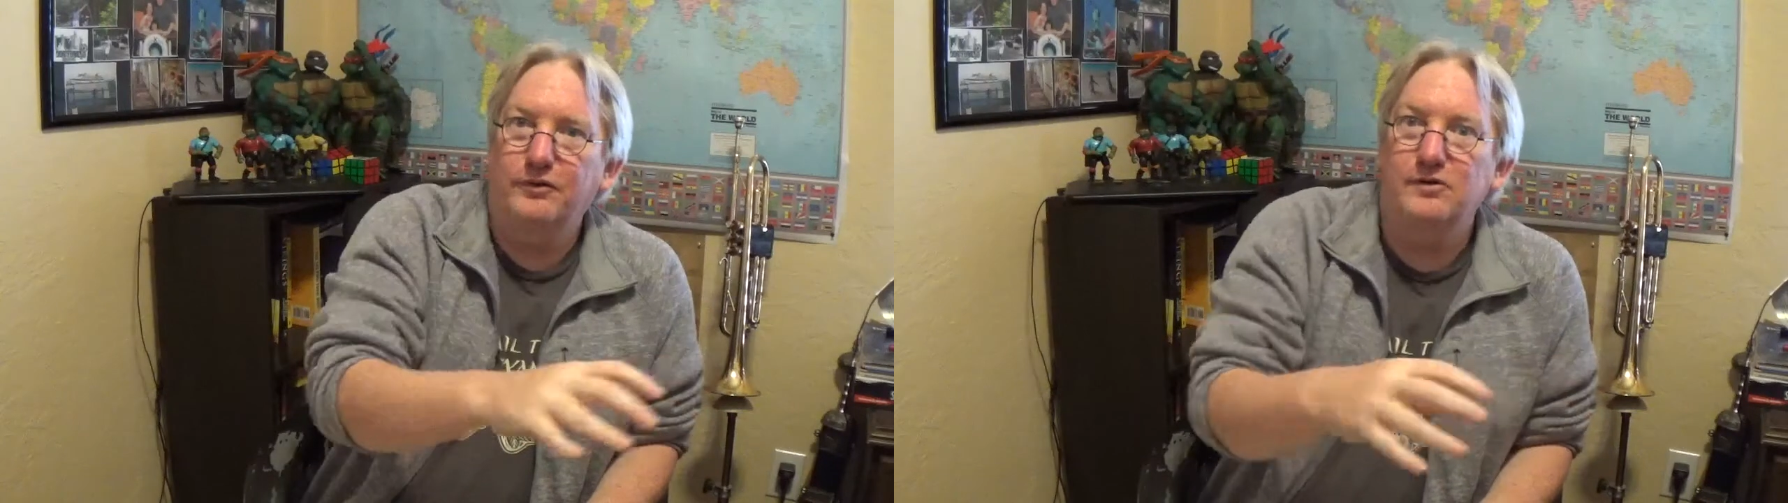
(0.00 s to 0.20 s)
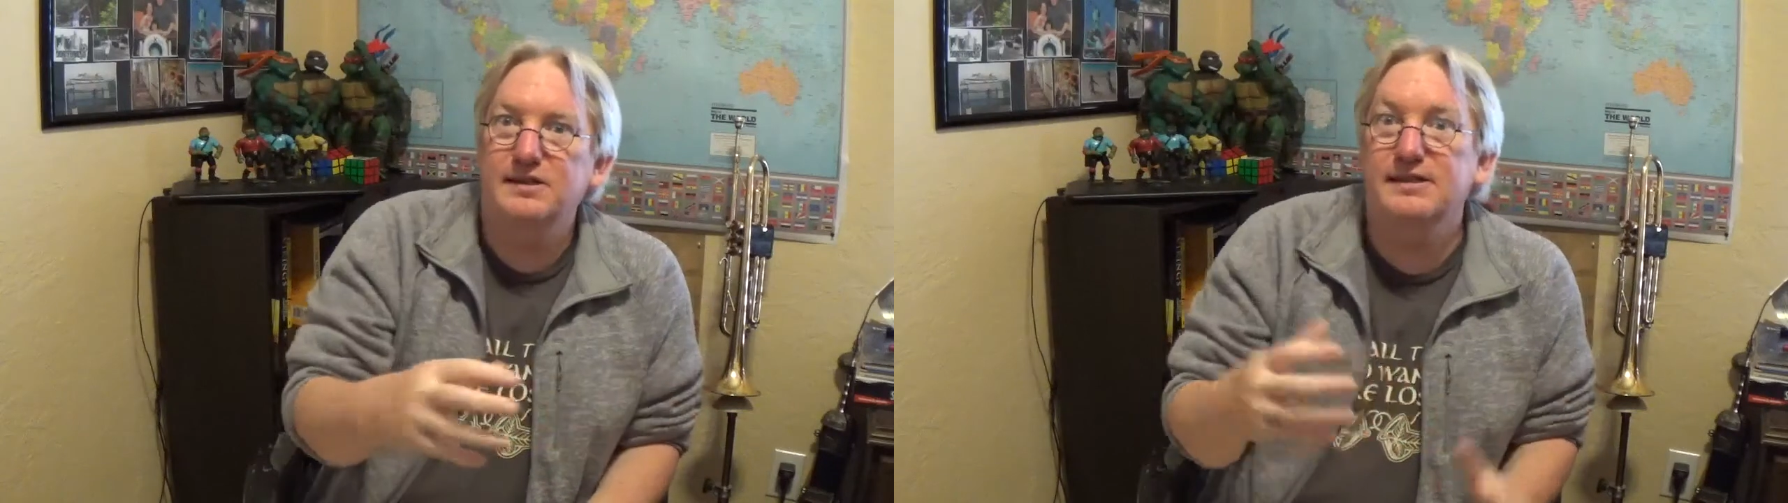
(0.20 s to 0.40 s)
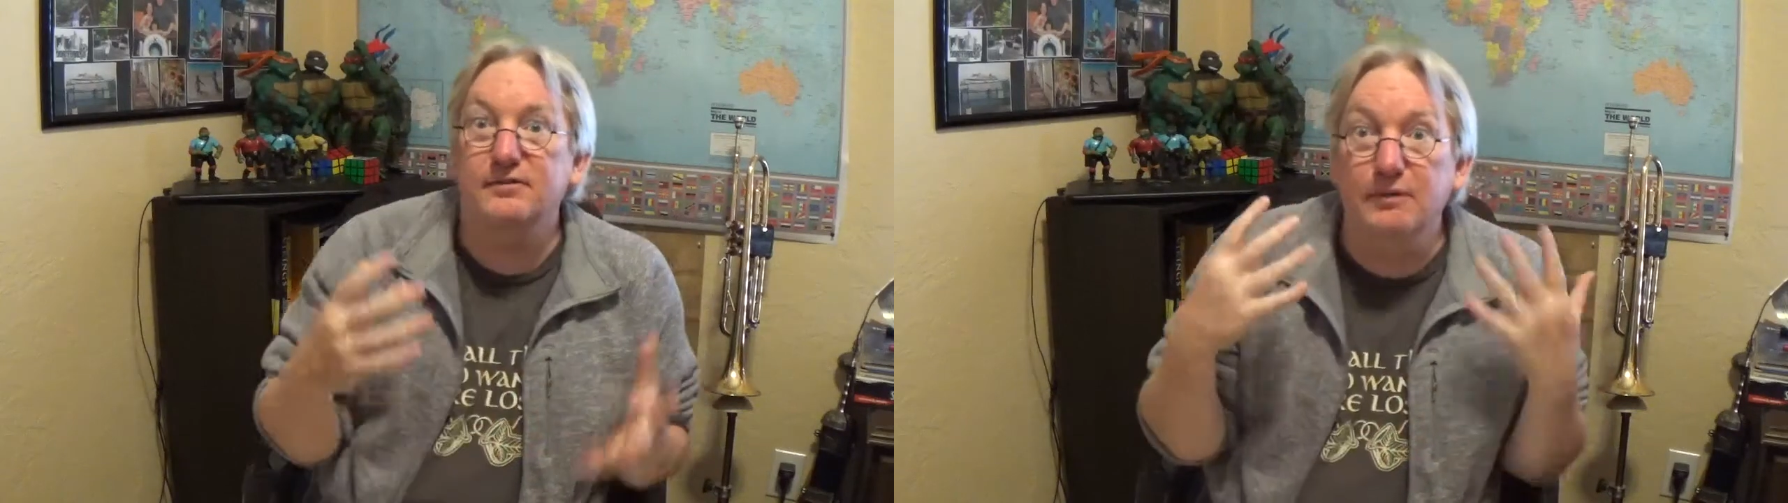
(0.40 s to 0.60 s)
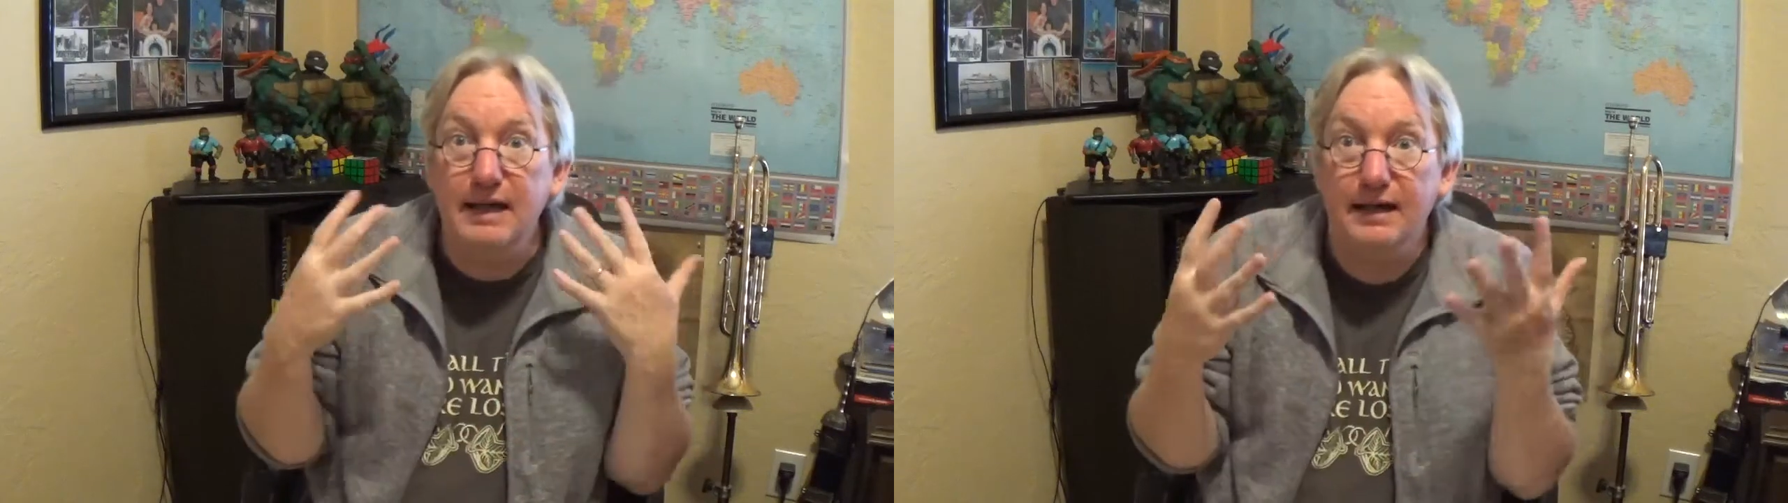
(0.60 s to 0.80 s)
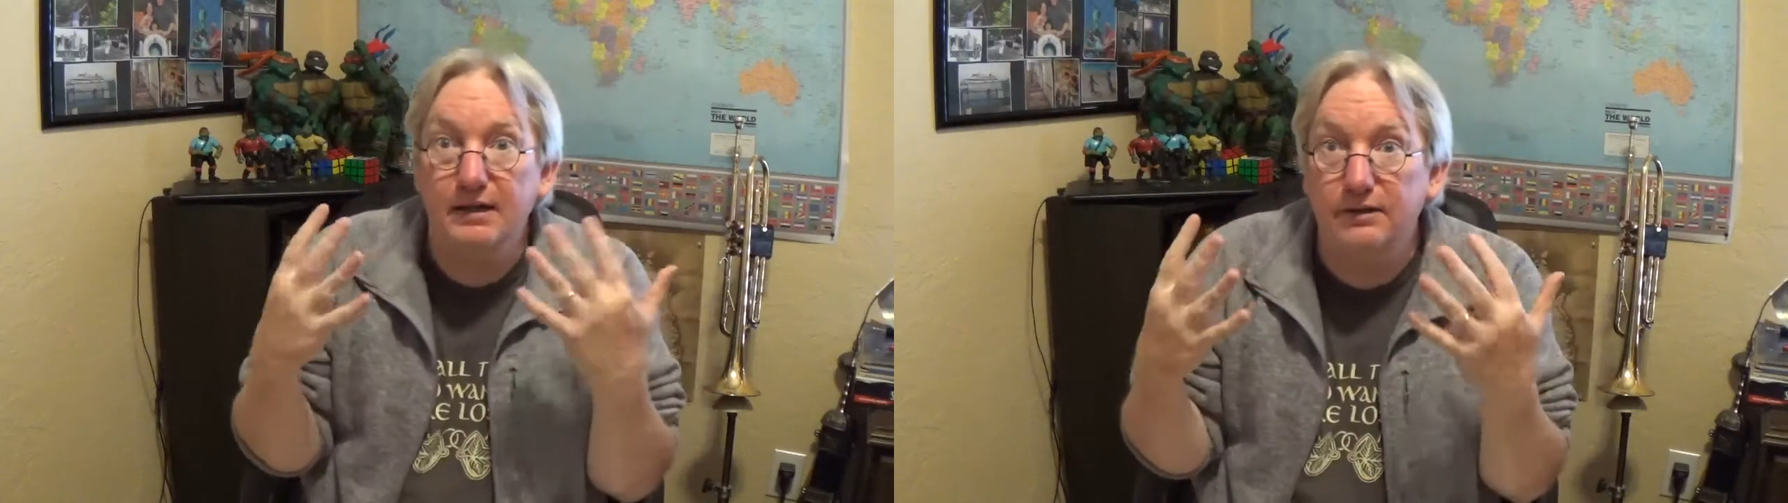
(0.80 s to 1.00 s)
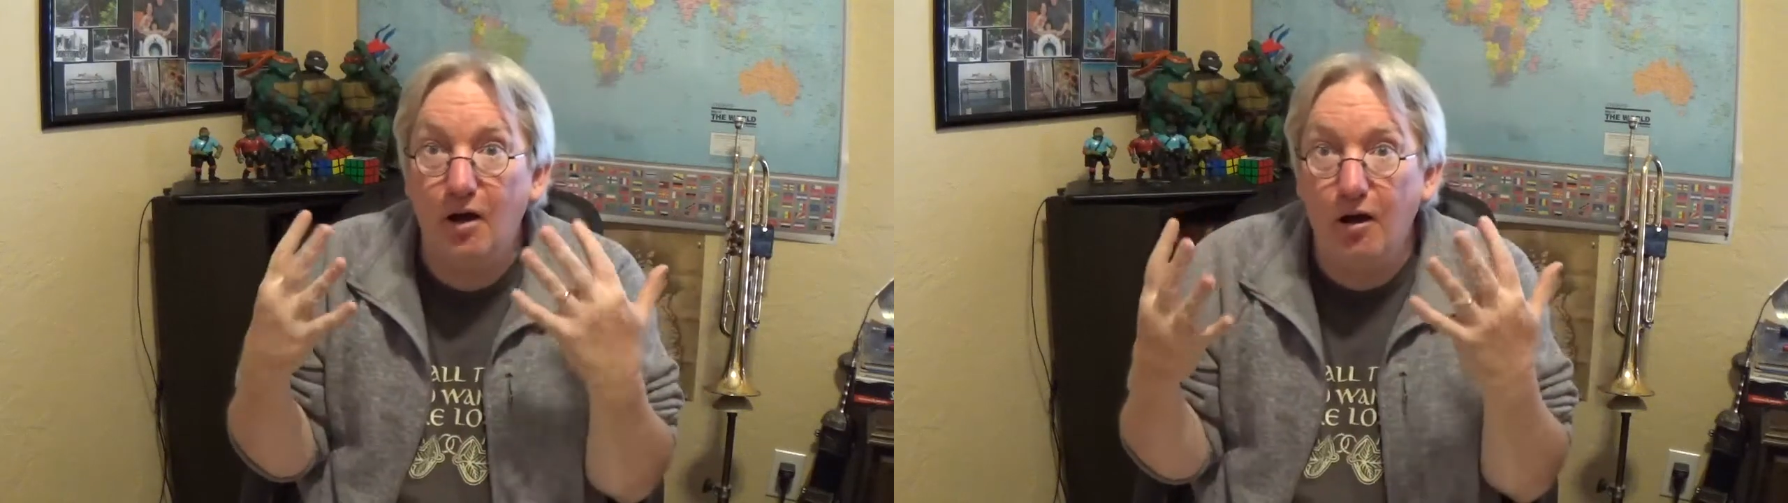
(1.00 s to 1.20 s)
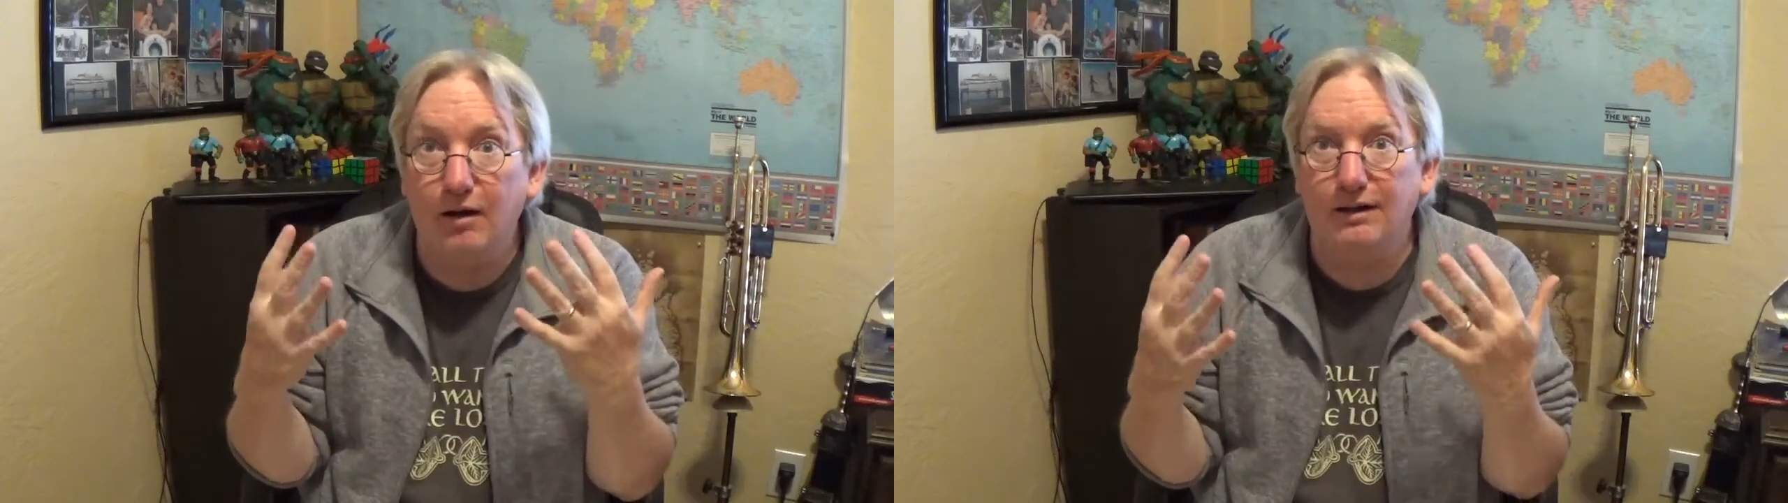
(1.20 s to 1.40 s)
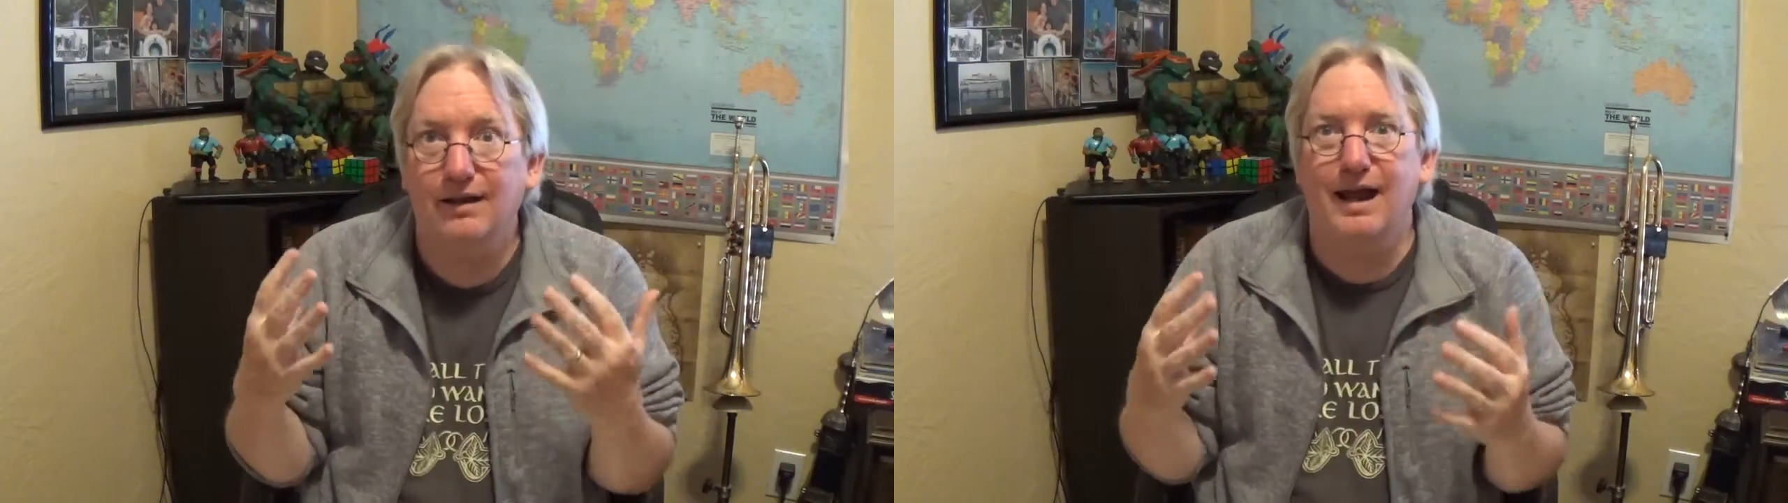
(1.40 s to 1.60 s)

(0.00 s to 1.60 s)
there's this three-headed dog,